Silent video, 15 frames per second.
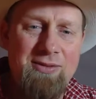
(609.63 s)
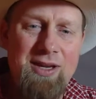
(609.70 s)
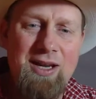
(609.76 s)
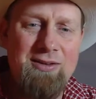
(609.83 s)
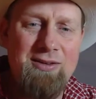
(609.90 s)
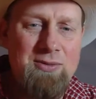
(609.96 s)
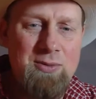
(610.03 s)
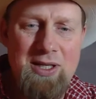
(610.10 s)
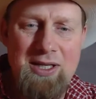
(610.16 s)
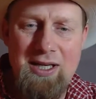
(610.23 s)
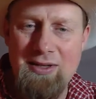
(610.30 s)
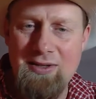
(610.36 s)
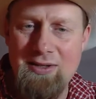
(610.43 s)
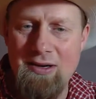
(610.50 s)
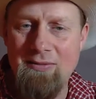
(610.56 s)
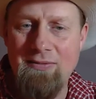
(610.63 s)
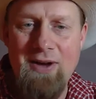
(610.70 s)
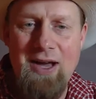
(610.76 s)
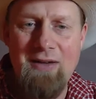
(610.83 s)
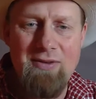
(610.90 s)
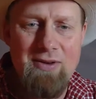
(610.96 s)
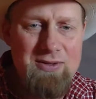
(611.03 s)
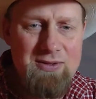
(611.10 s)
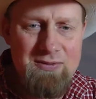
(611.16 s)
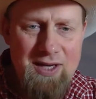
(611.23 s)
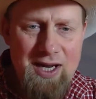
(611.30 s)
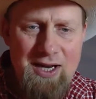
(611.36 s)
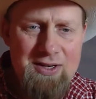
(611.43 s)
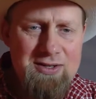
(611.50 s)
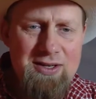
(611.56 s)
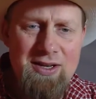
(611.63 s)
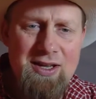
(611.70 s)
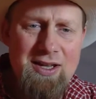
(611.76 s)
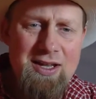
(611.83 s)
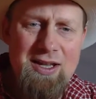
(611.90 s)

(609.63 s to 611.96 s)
They had 3 kids under 5 years of age,